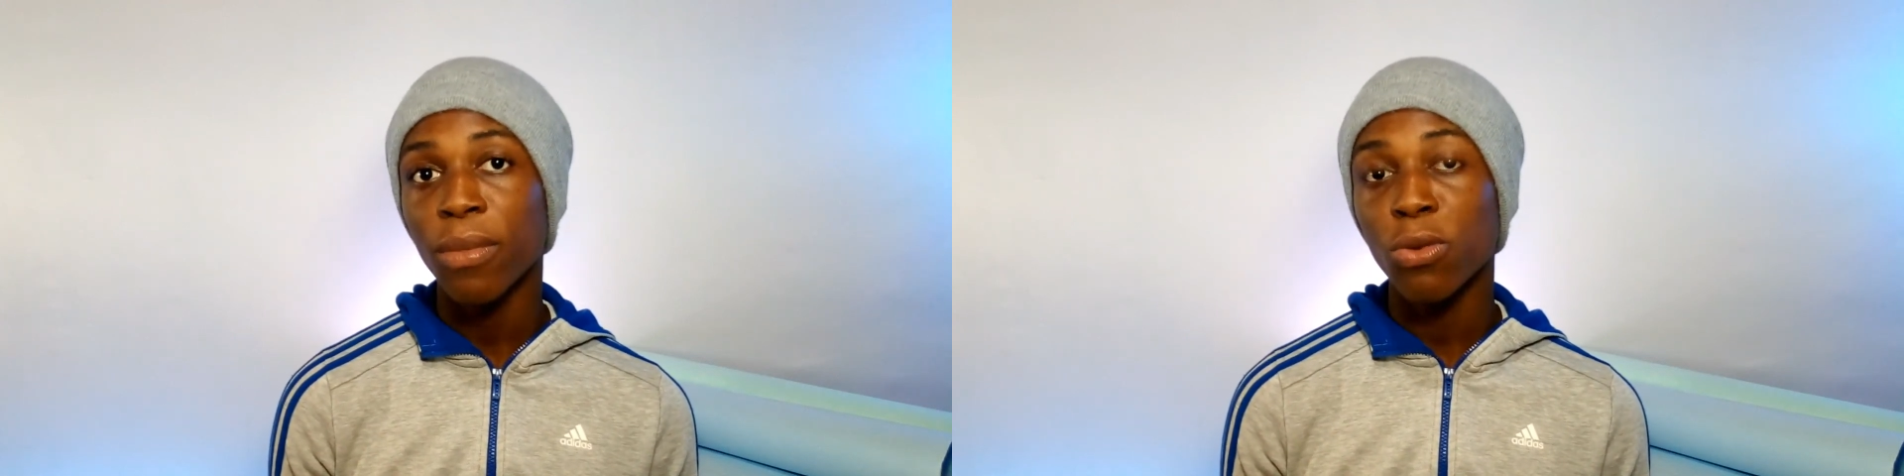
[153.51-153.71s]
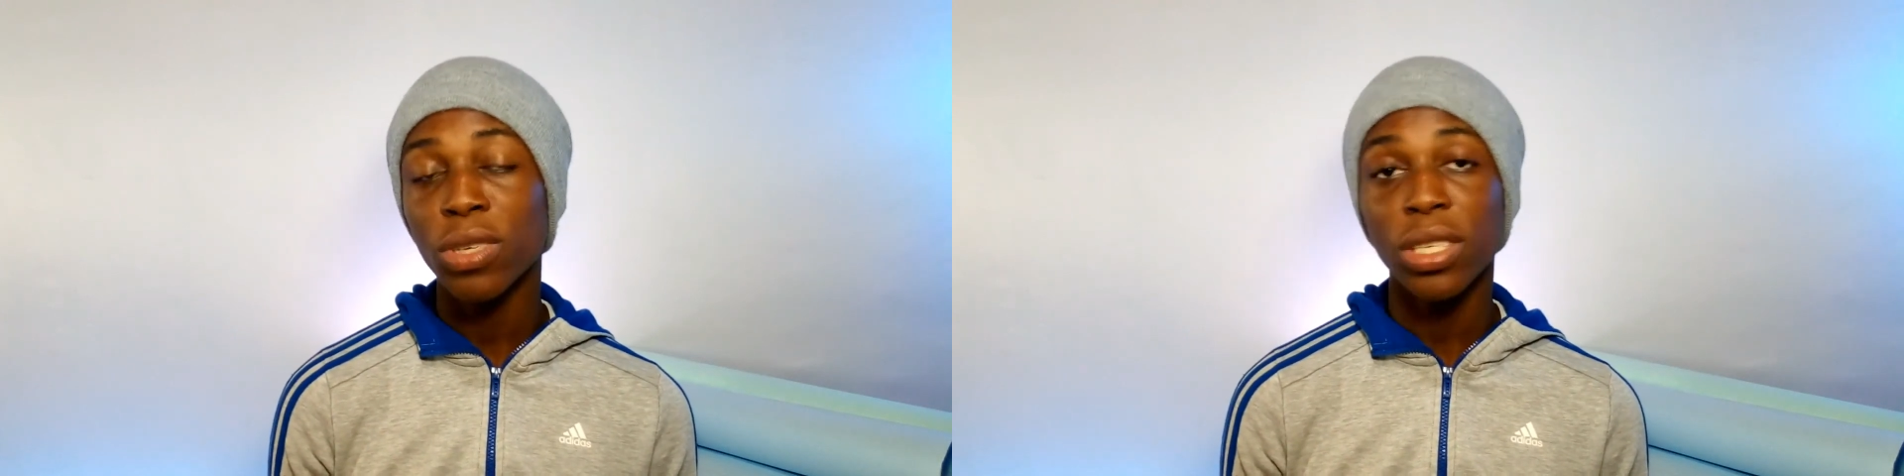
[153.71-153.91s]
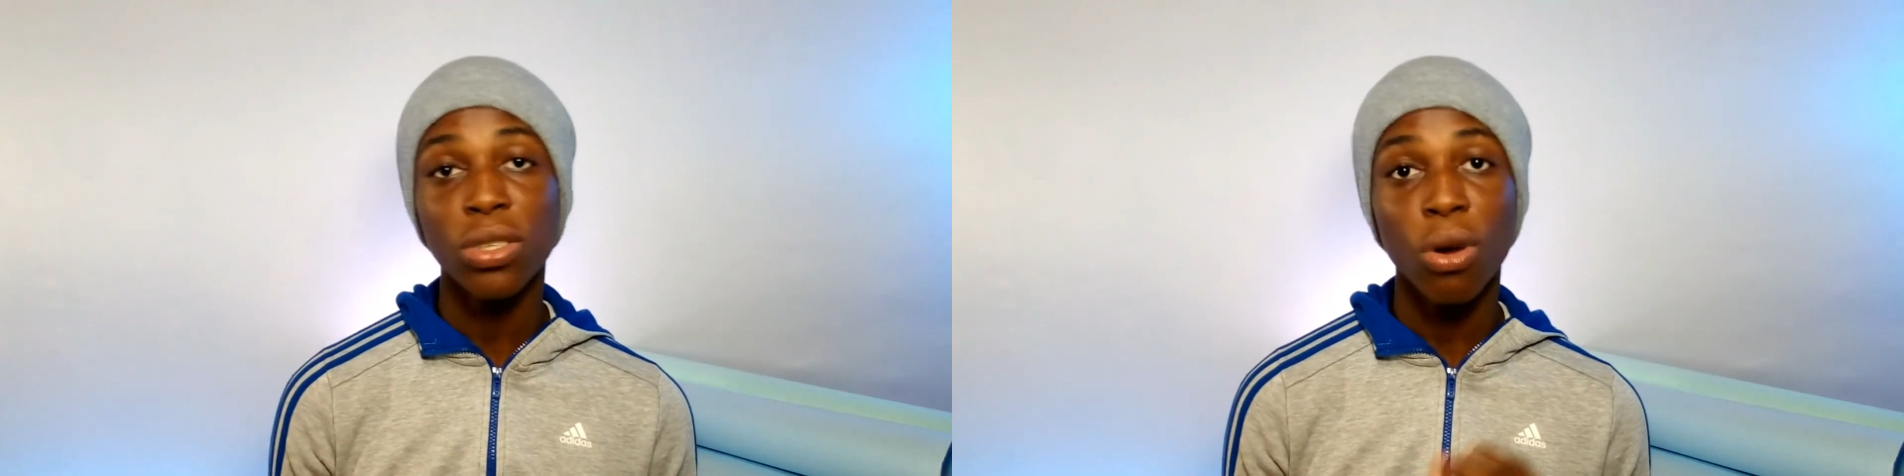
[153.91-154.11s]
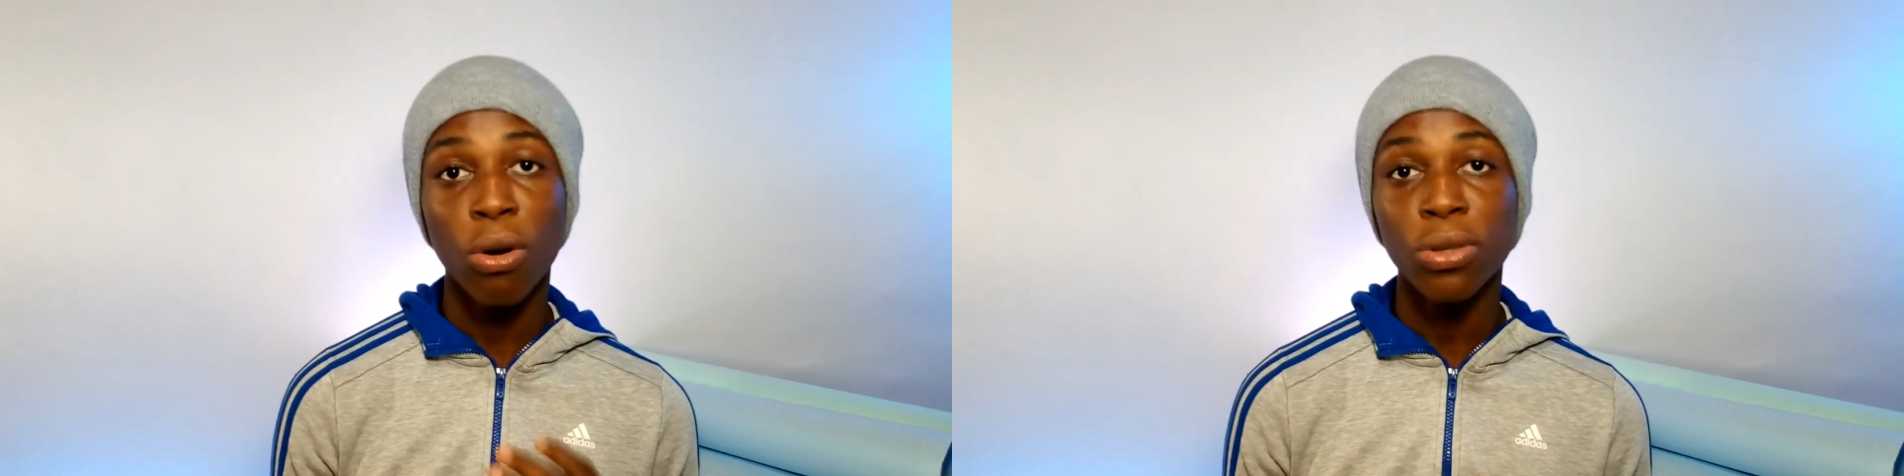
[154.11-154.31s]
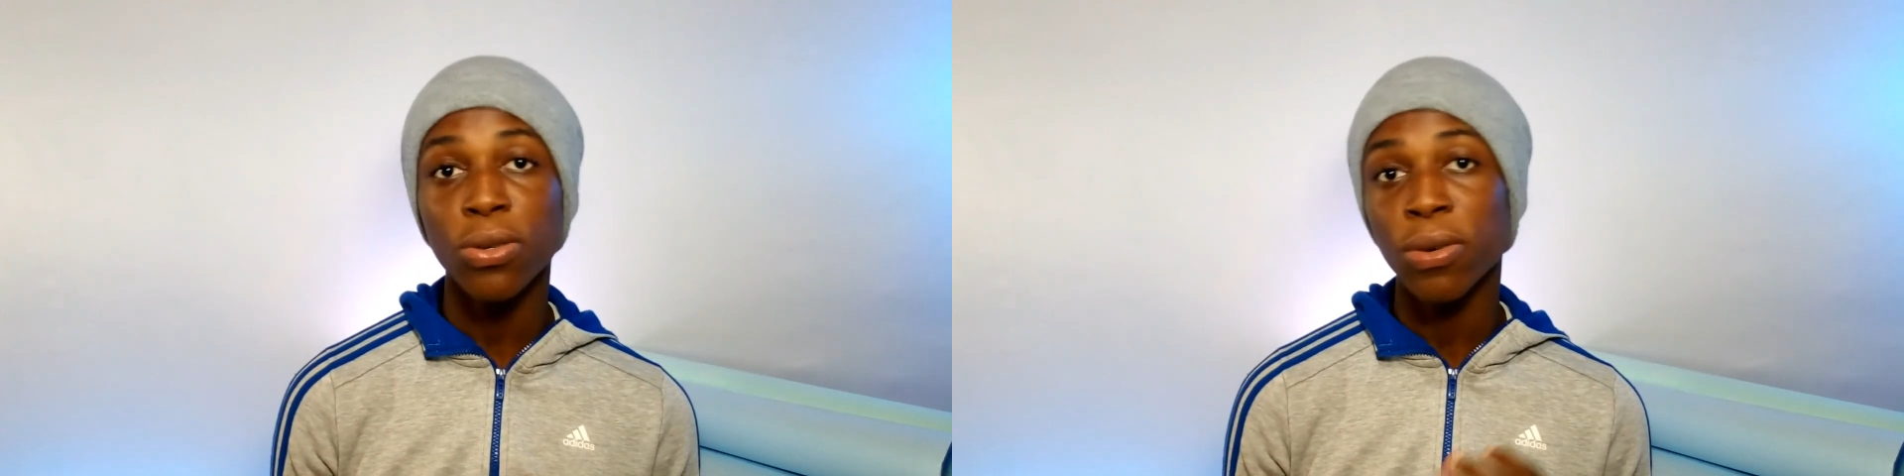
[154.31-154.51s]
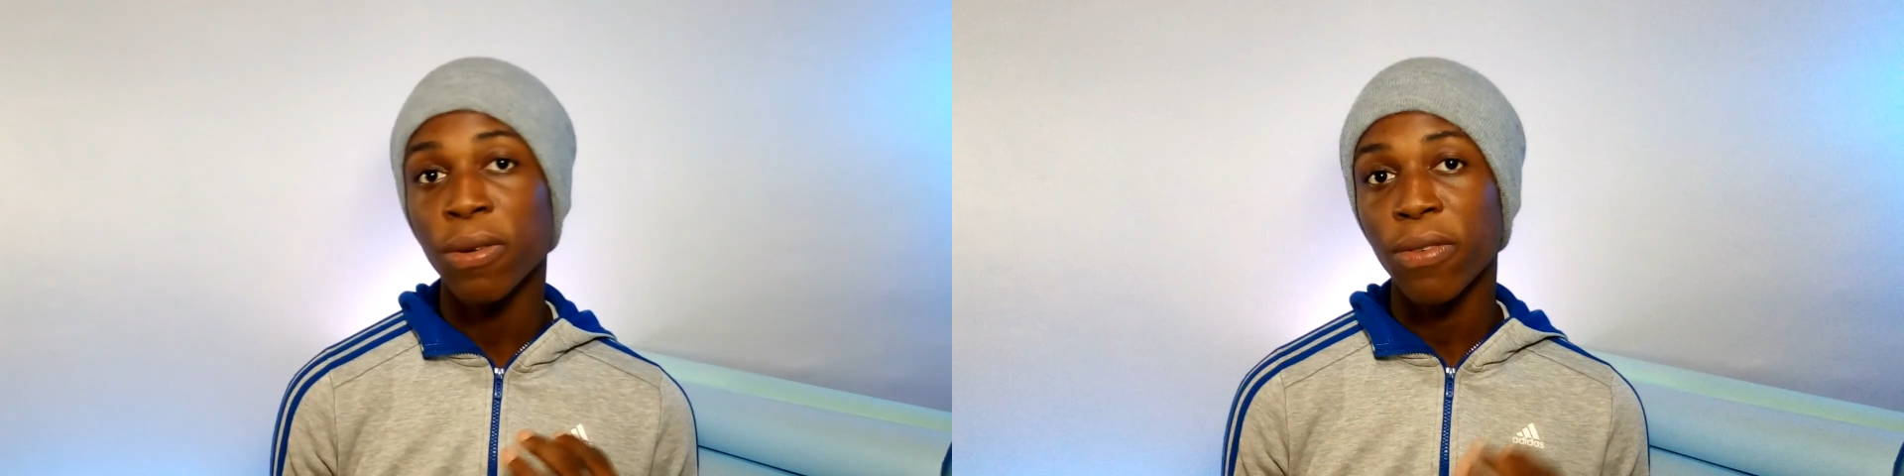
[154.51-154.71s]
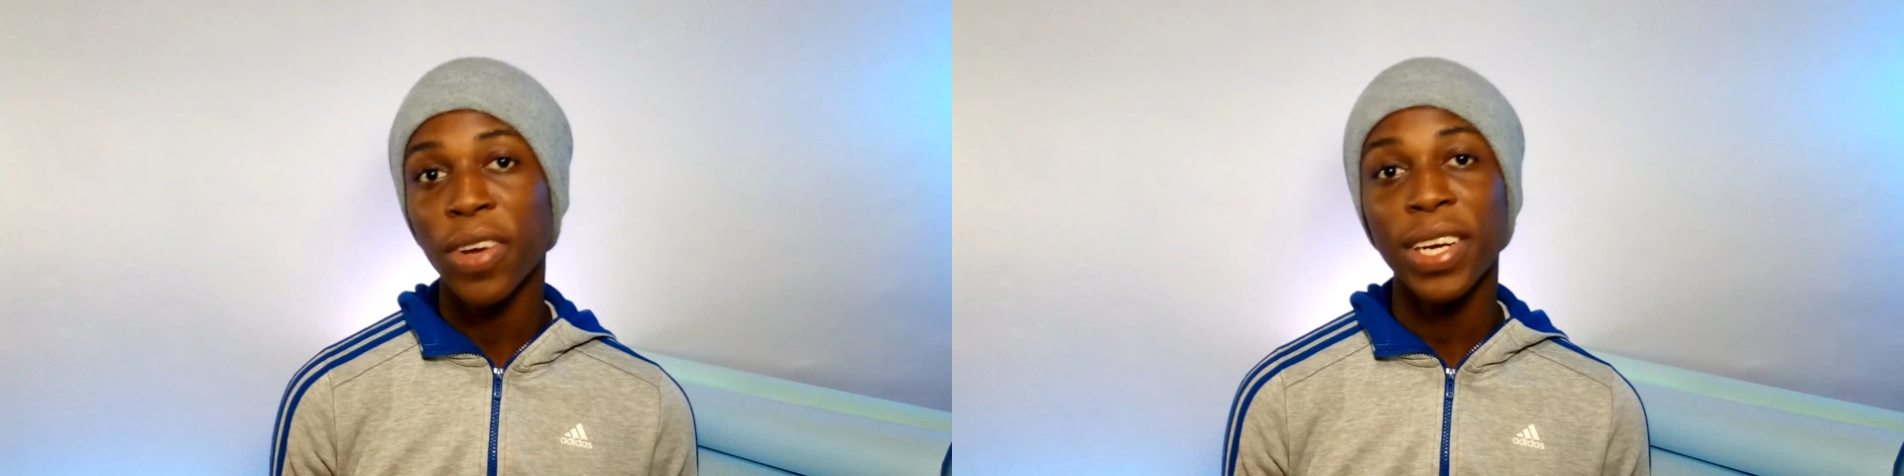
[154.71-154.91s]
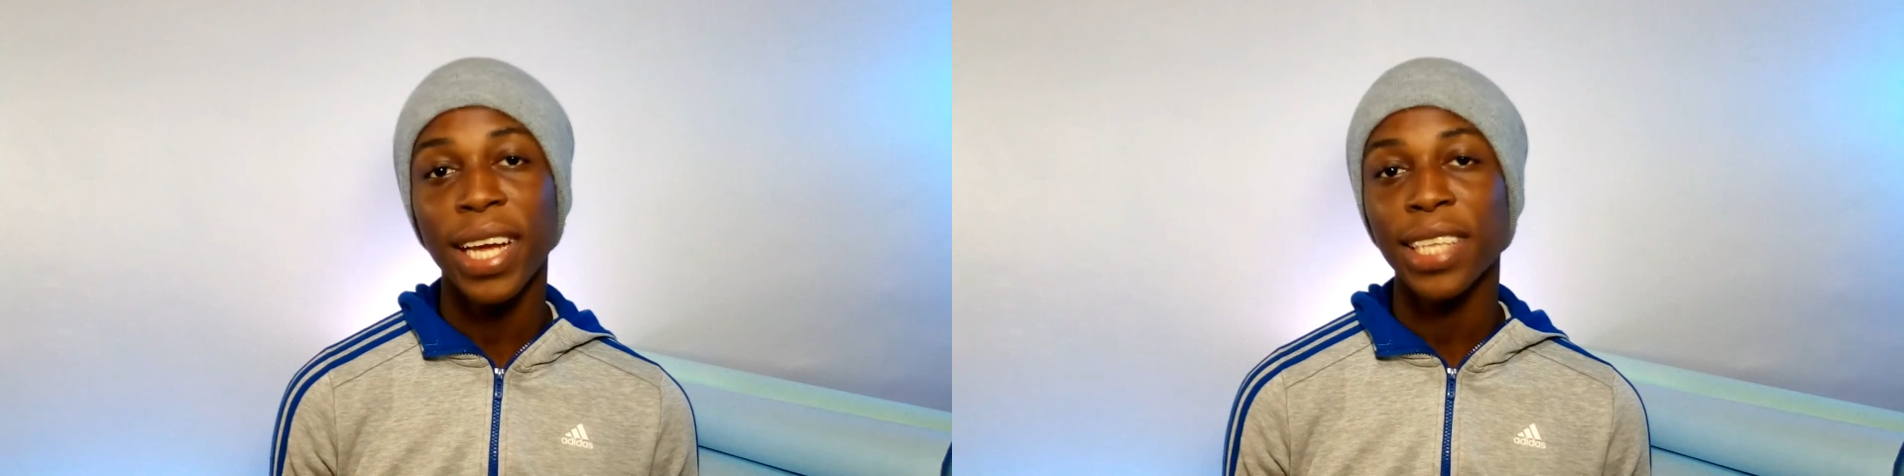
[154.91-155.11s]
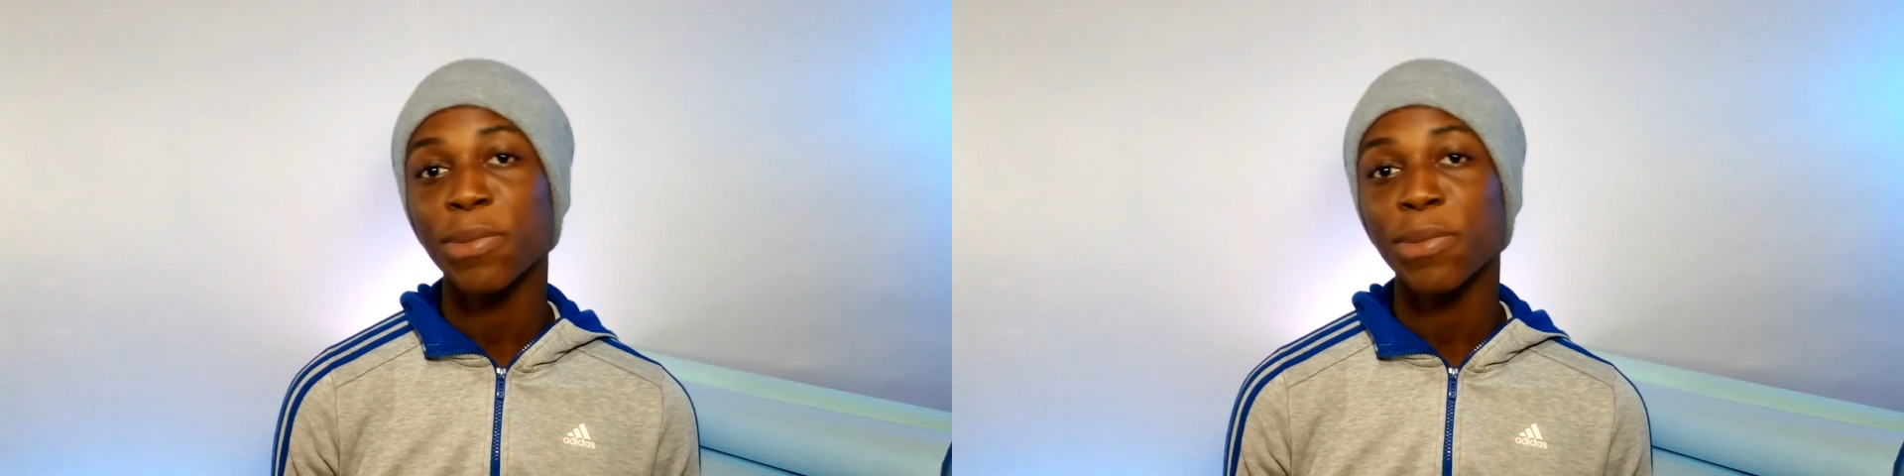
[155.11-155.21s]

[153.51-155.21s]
which is also very nice,